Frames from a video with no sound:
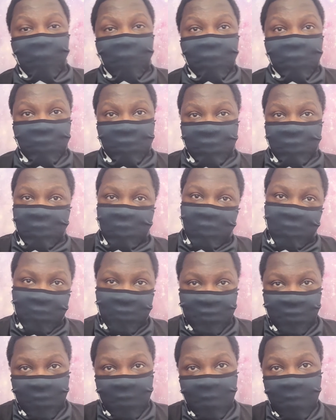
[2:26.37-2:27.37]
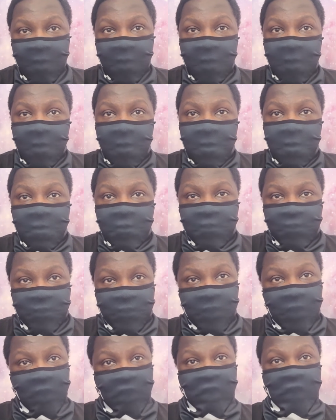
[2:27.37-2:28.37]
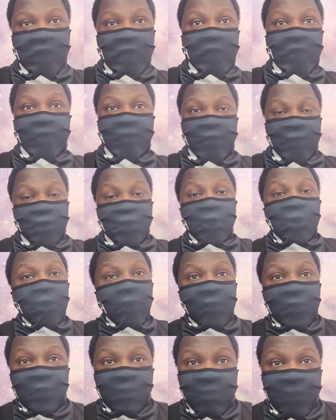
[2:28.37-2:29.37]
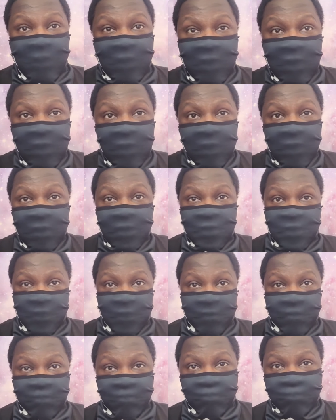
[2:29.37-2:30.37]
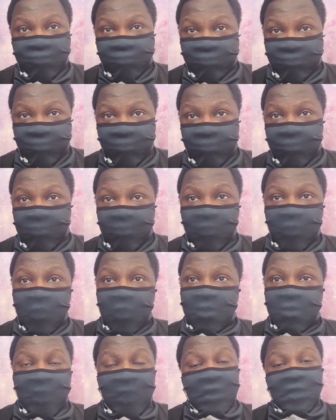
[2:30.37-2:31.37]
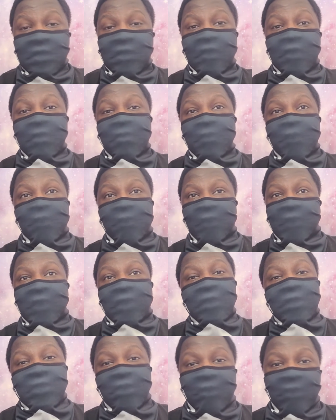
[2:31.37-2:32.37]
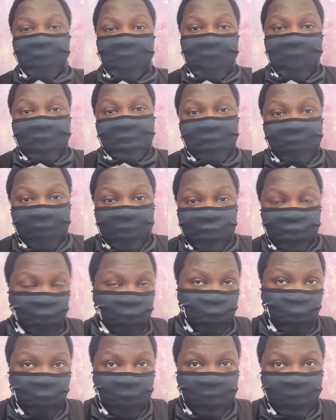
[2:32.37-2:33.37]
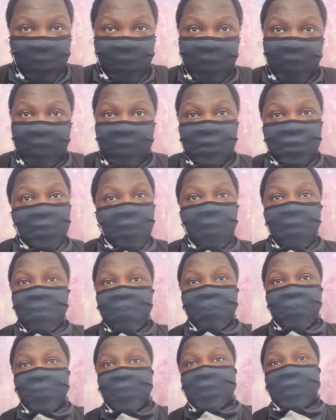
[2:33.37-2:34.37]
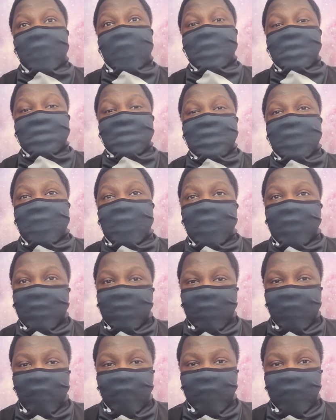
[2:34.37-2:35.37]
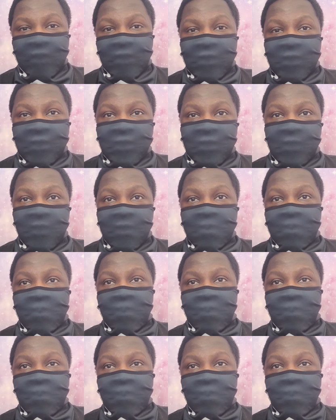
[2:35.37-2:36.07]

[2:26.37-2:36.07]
poker cards. The 2 of spades, basically, when he activates the 2 of spades, the night sky covers